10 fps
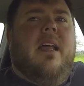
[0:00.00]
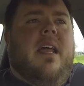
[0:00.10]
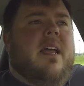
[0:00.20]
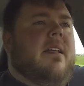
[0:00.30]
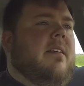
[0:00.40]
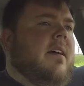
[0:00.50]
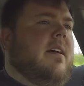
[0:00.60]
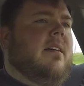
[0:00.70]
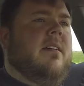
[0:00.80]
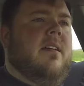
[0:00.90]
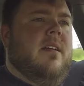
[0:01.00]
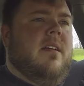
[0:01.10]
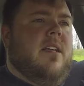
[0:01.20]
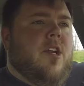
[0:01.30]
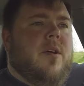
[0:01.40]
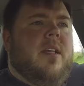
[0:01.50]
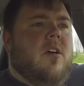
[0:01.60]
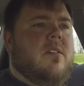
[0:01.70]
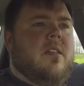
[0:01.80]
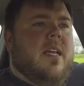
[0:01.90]
and you know, he
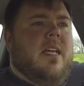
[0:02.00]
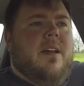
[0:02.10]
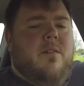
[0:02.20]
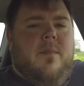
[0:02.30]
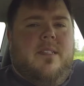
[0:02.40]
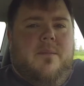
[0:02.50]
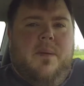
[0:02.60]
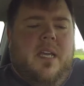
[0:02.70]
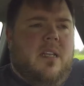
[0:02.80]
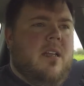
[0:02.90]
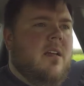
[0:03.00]
looks like he never missed a beat.